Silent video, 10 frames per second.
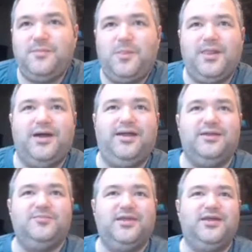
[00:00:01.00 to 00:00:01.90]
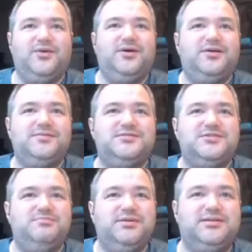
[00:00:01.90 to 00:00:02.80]
All right, welcome
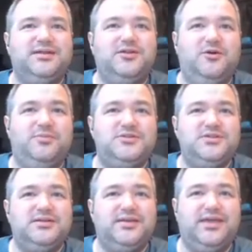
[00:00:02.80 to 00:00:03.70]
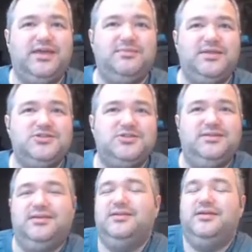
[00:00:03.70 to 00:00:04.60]
to building an OpenGL game engine
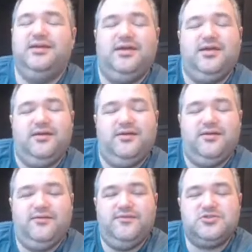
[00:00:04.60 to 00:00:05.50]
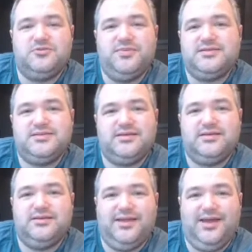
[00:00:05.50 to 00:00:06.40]
in Visual
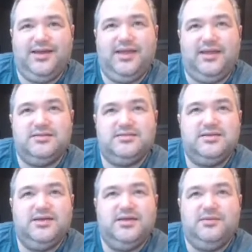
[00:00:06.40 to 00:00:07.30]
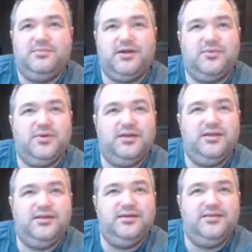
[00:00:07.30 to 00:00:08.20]
Basic.net. Part 1,
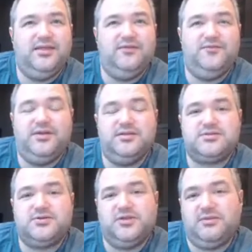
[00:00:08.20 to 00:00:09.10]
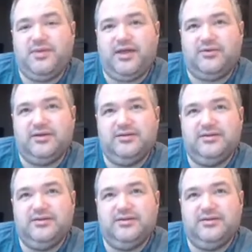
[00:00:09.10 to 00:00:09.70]
infinite scrolling background.